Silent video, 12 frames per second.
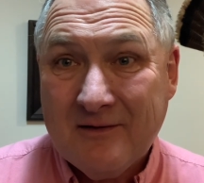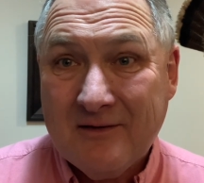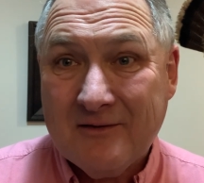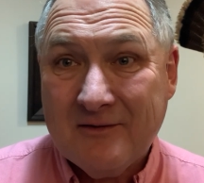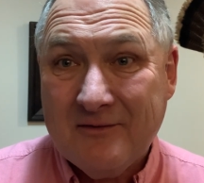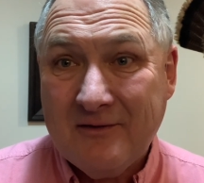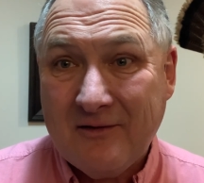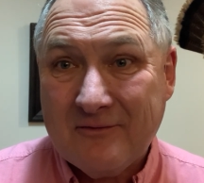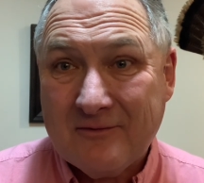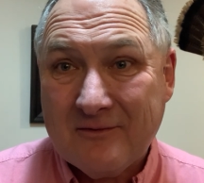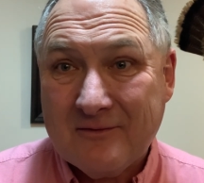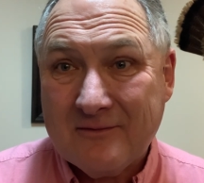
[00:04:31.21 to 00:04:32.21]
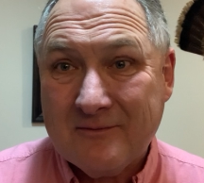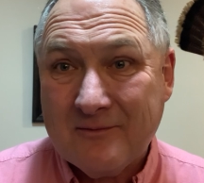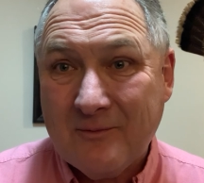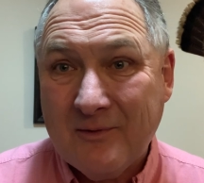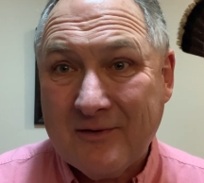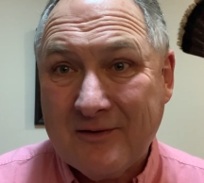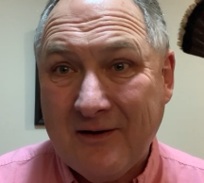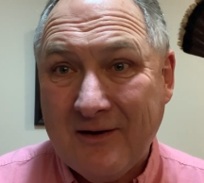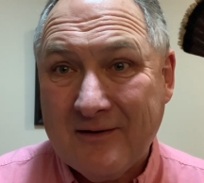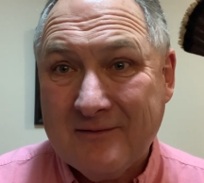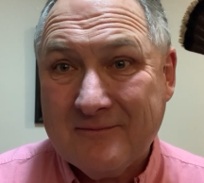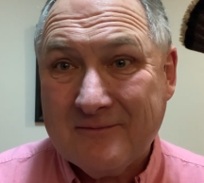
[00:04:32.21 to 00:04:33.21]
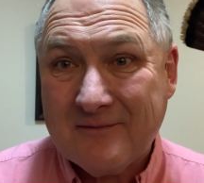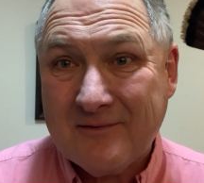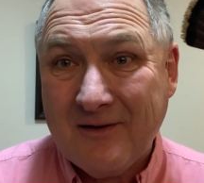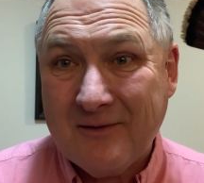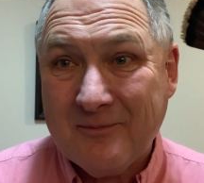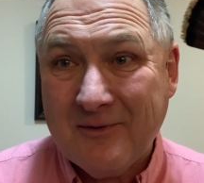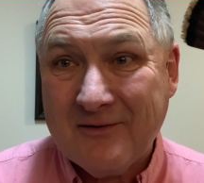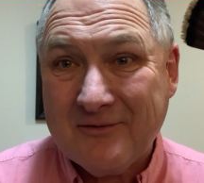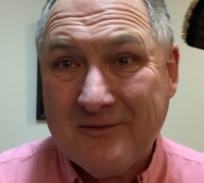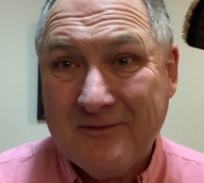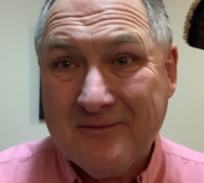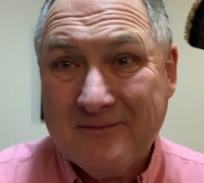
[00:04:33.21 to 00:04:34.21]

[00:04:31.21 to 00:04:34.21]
in the desert with God. God bless you.